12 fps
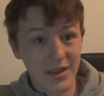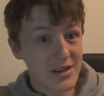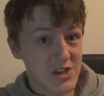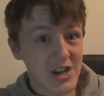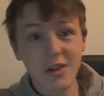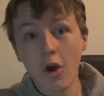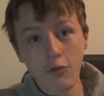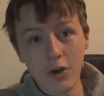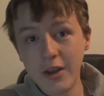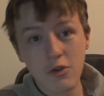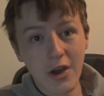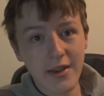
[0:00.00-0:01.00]
shit got
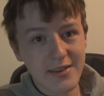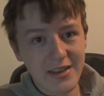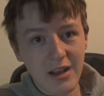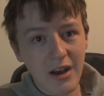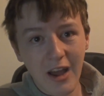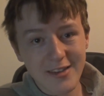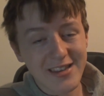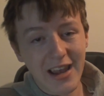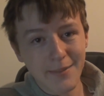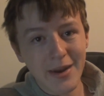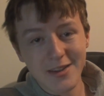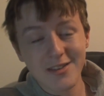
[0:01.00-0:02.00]
really crazy in the last
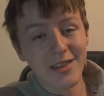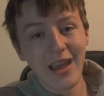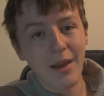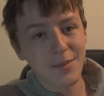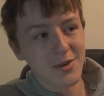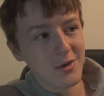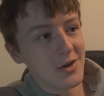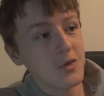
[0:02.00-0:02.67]
10 minutes of the episode.